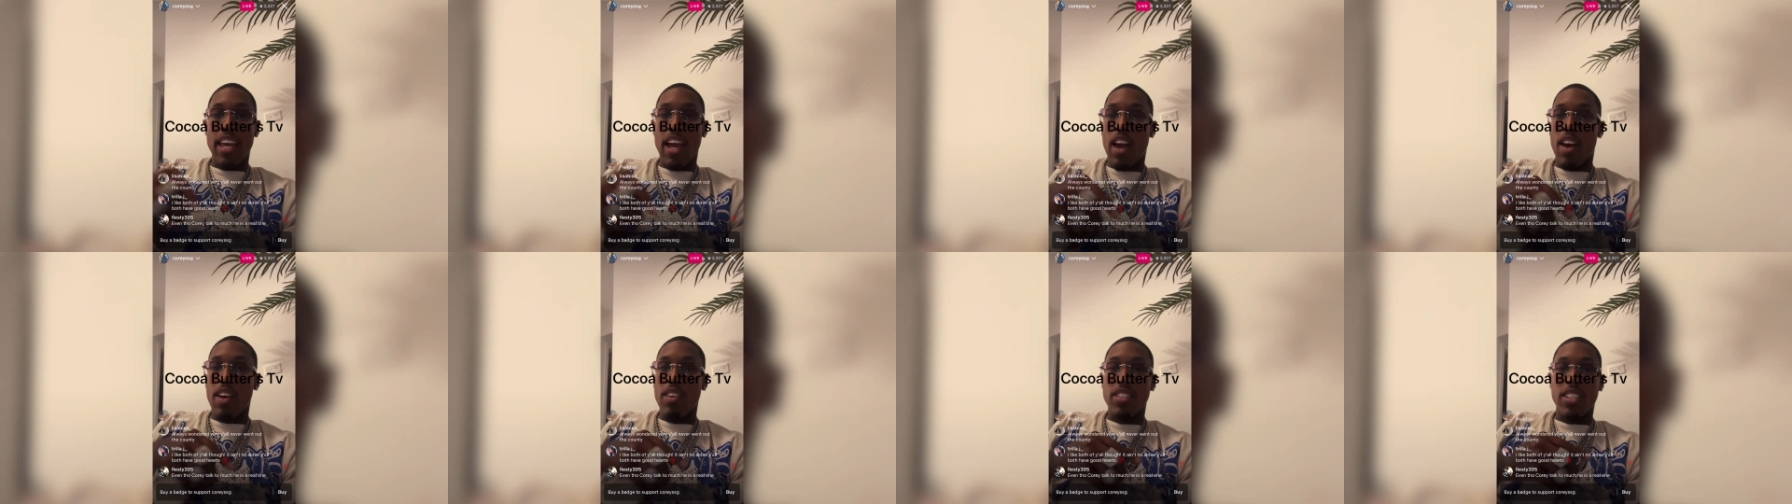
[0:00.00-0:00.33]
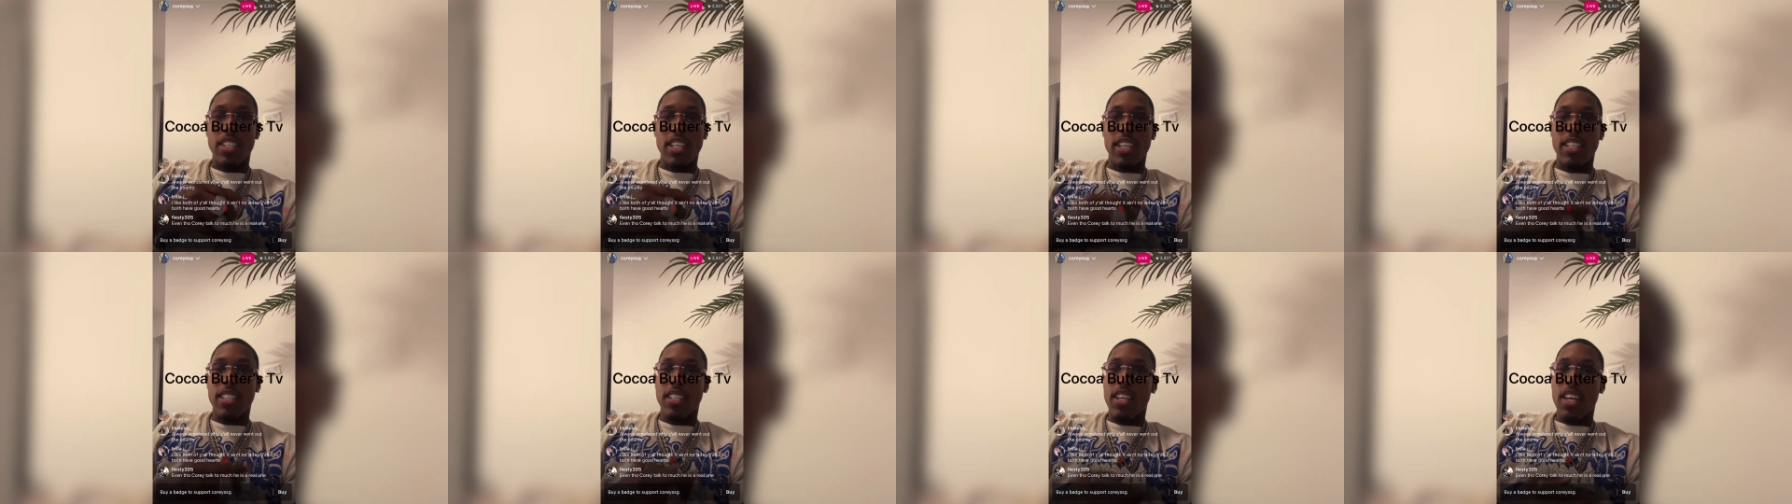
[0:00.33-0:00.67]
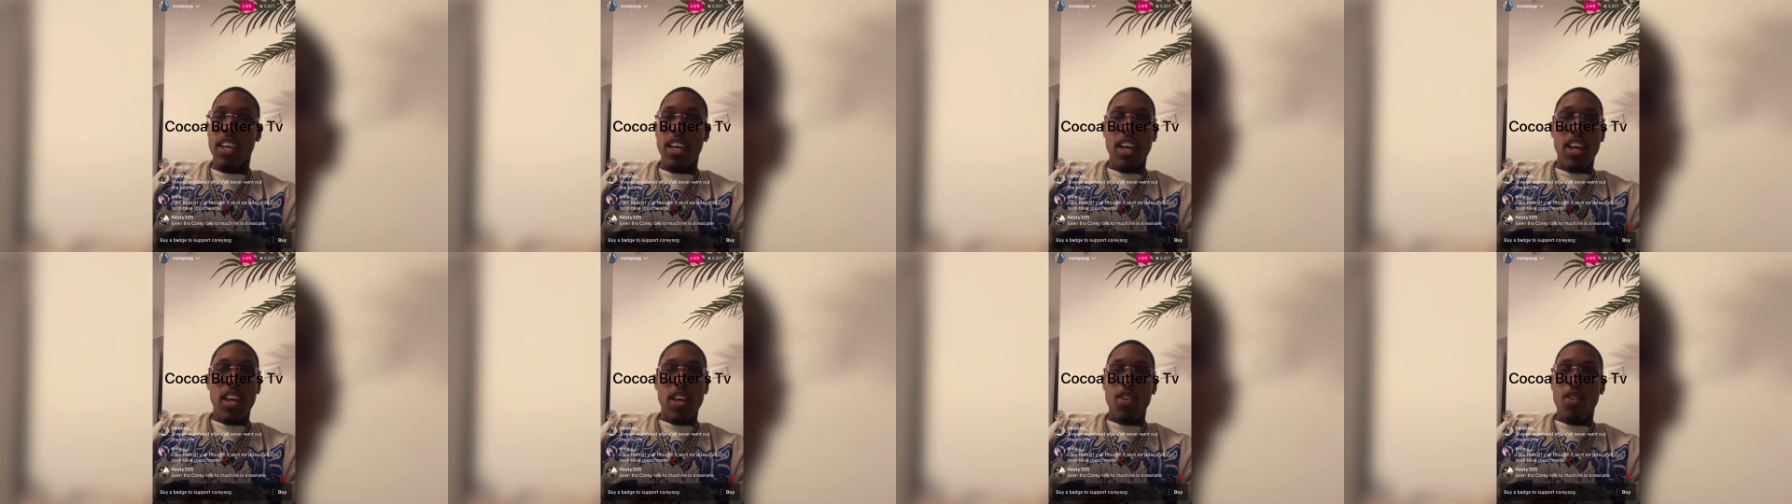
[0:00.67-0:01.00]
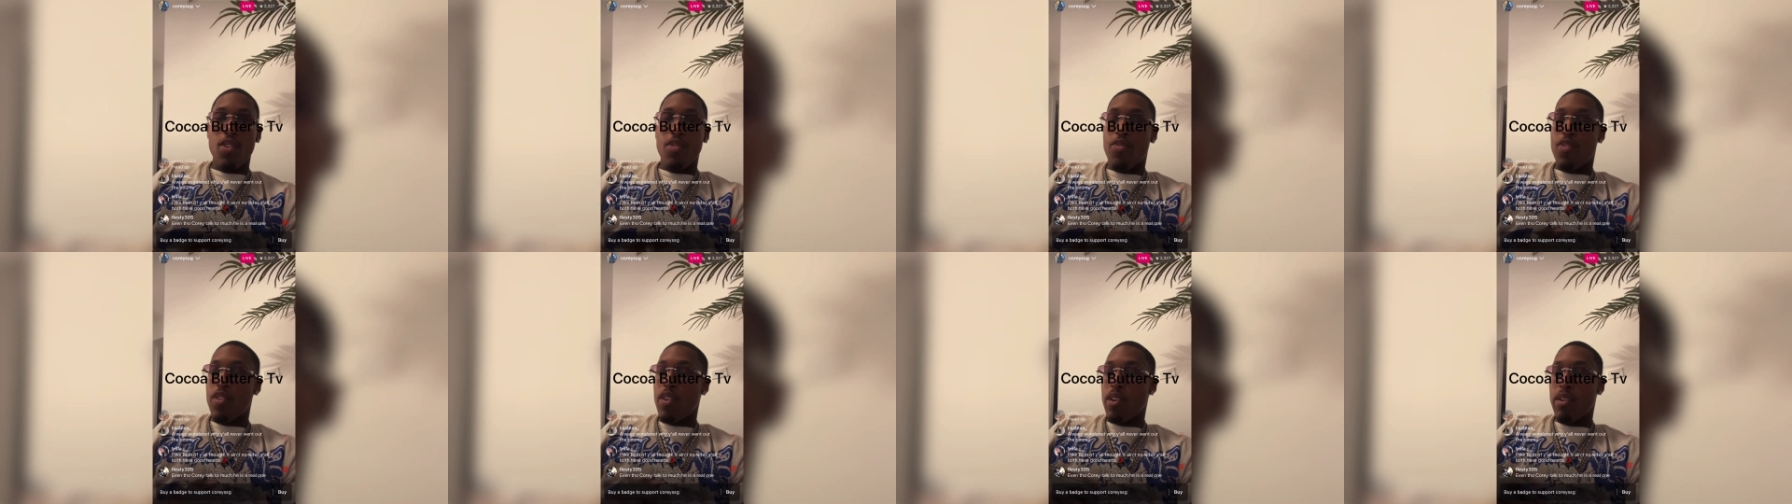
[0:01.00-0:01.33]
like y'all just,
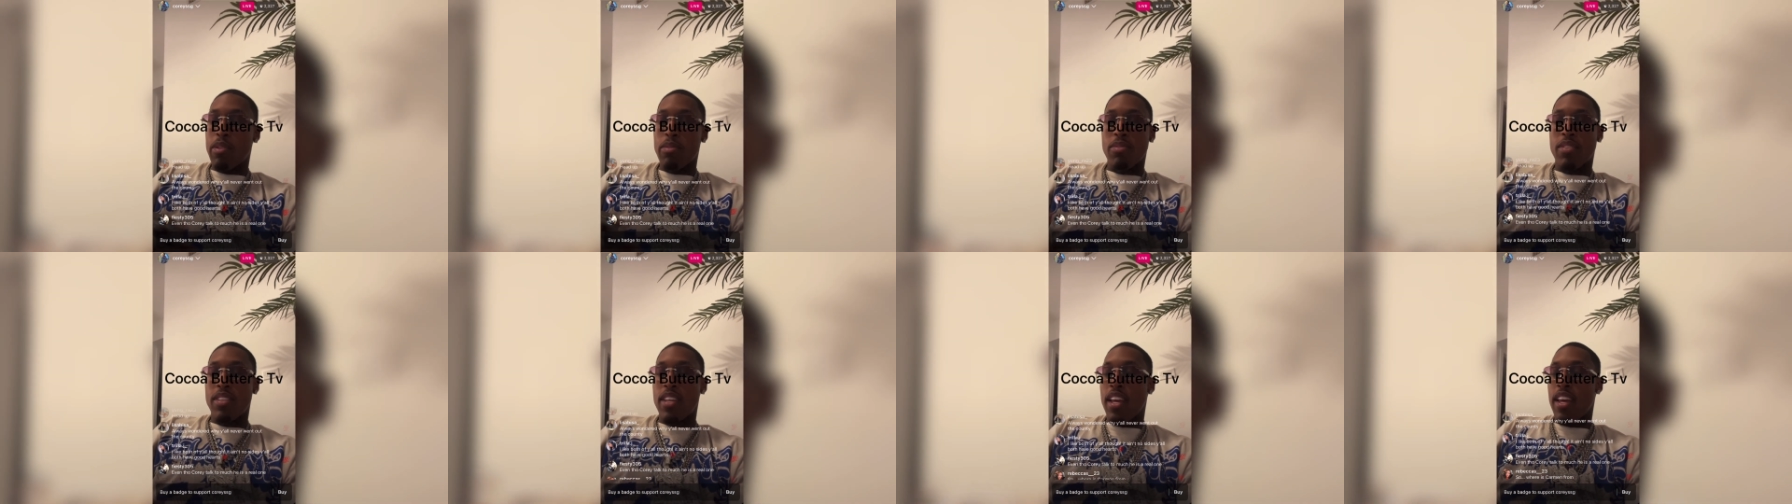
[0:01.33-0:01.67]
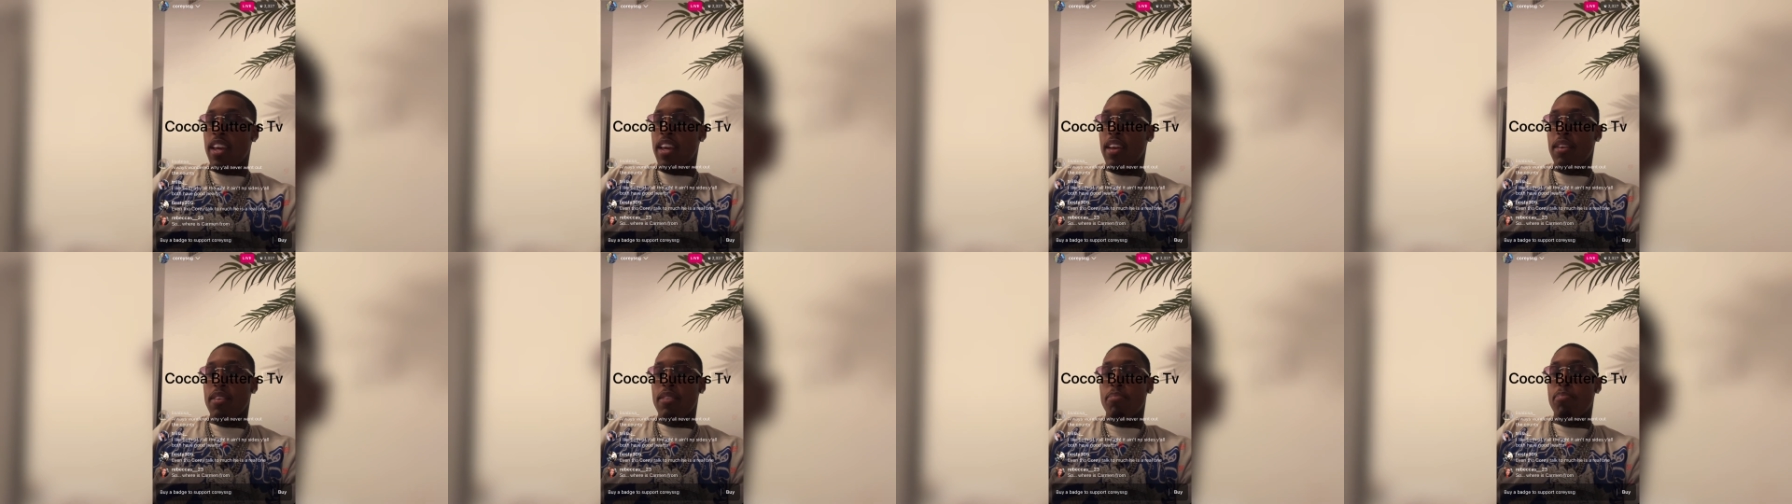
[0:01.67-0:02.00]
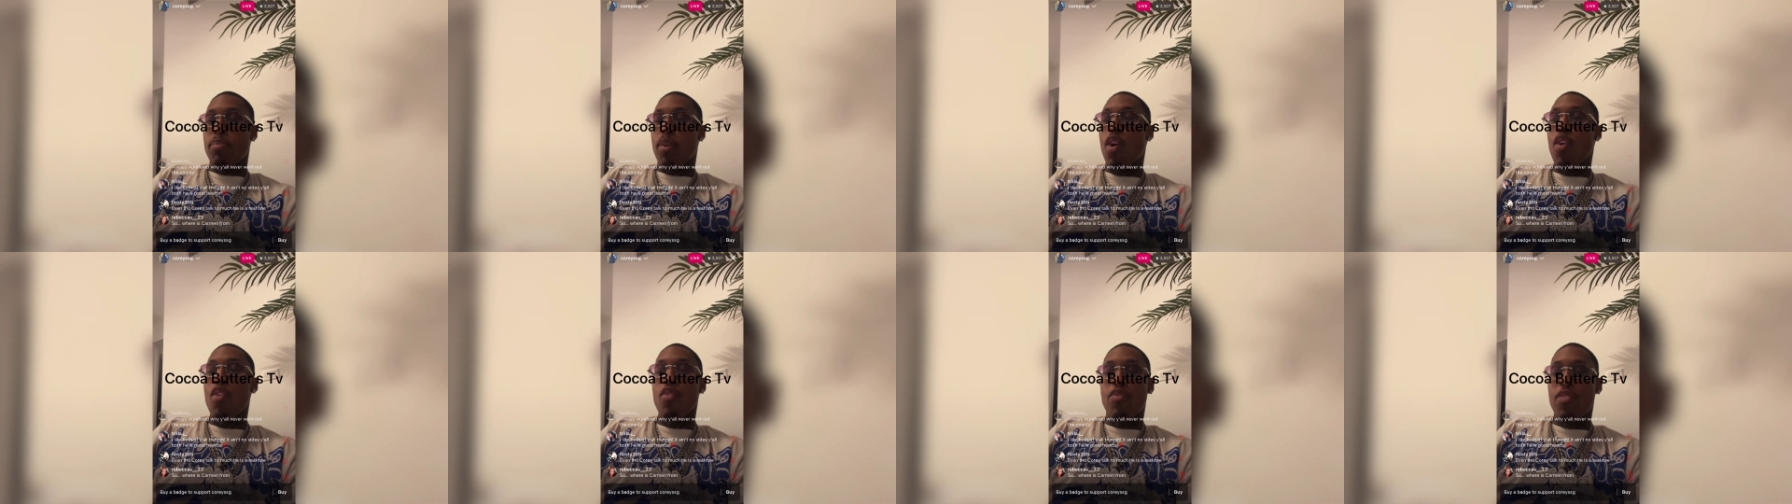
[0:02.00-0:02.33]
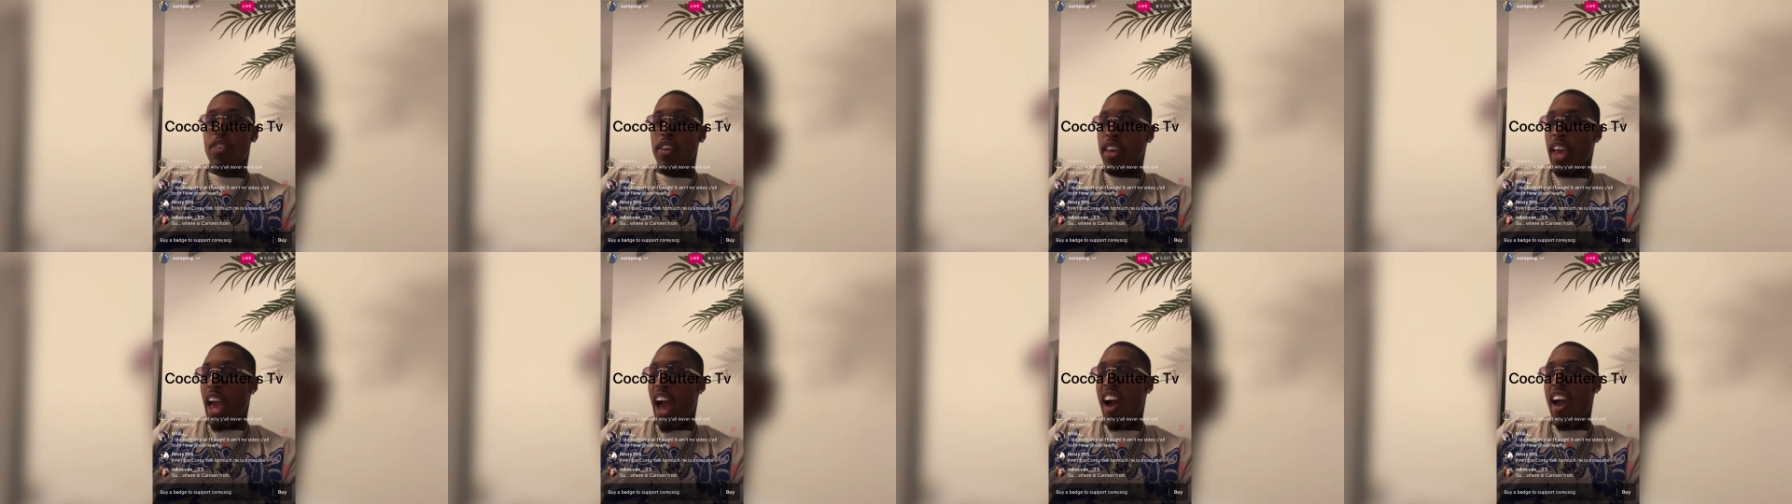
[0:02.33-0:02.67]
you feel what I'm saying,
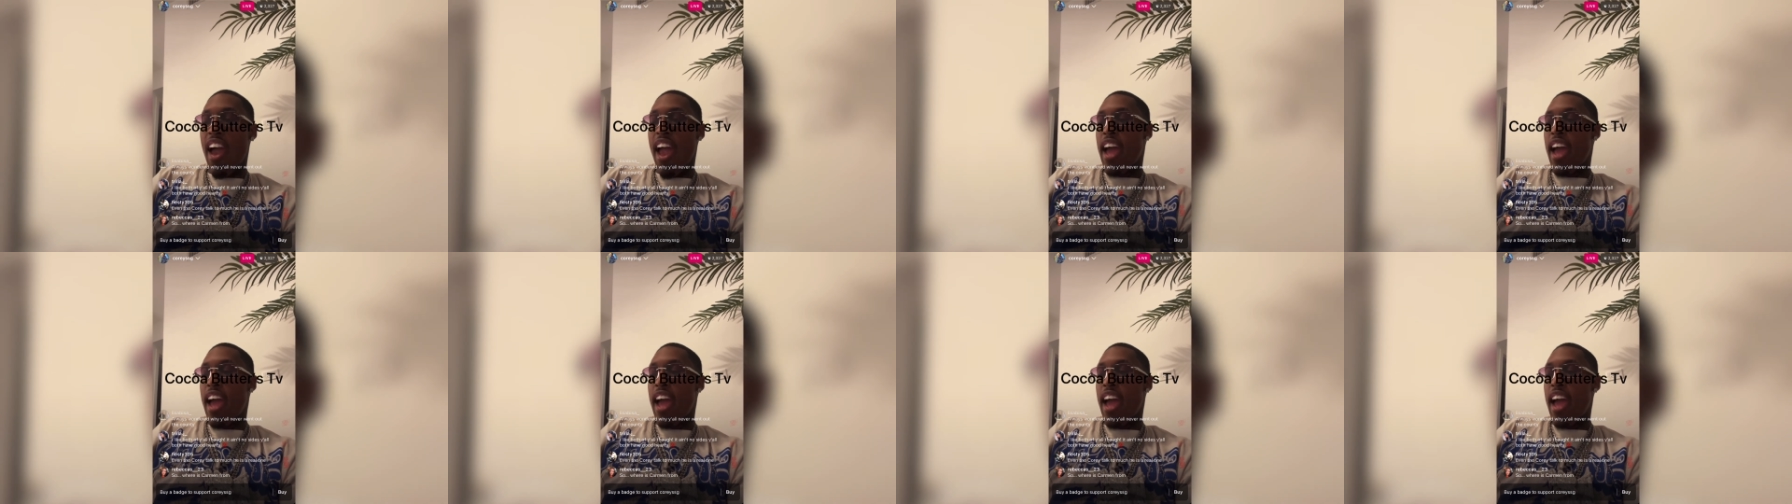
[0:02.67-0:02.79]
perfect.